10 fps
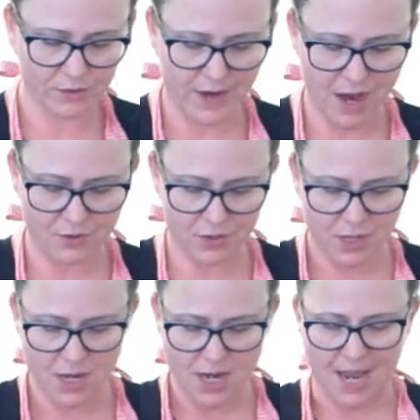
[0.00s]
around,
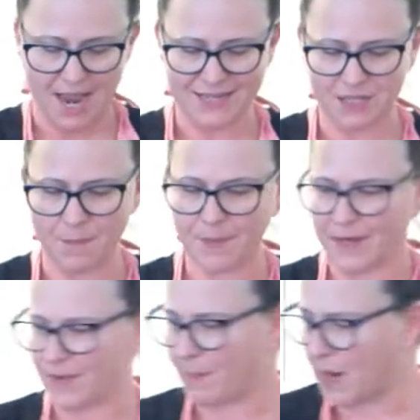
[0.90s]
and dump it
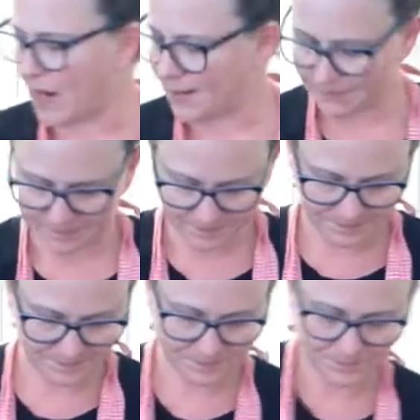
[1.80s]
in the pot,
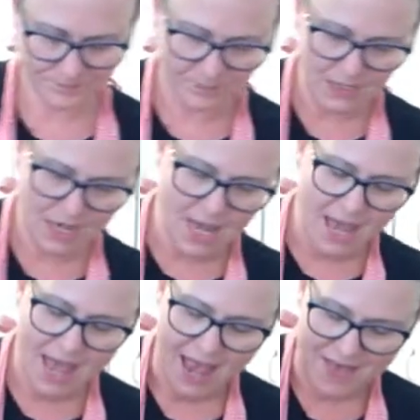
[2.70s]

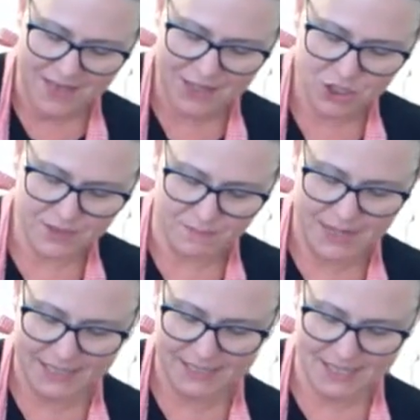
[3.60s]
and then just
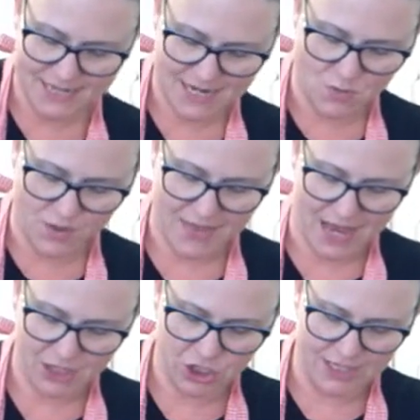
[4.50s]
mix it in with
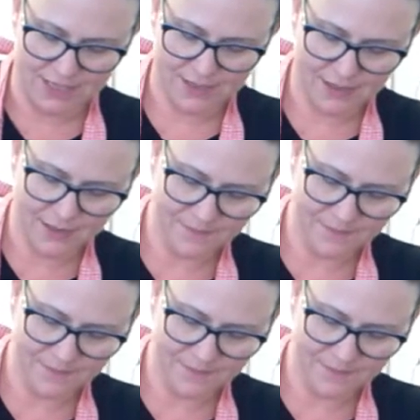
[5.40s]
that cheese.